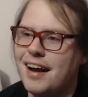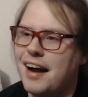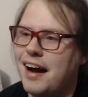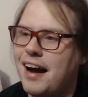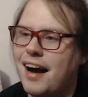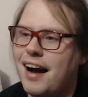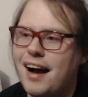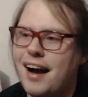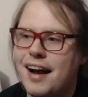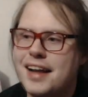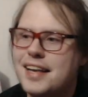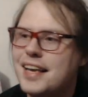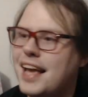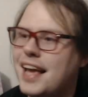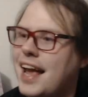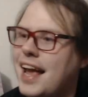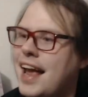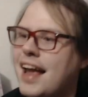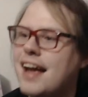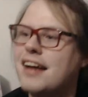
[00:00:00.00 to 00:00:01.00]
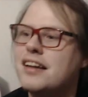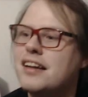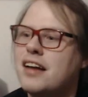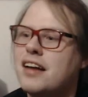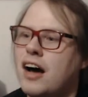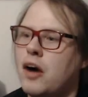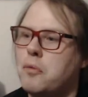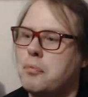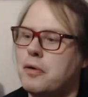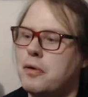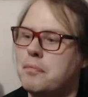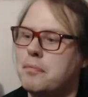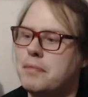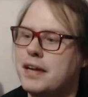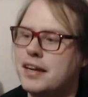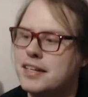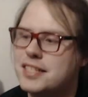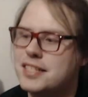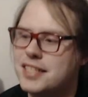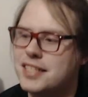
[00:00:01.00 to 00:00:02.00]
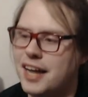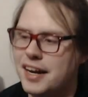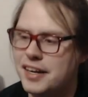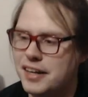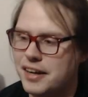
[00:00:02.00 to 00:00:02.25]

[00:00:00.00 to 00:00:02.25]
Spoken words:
I can't help but be excited.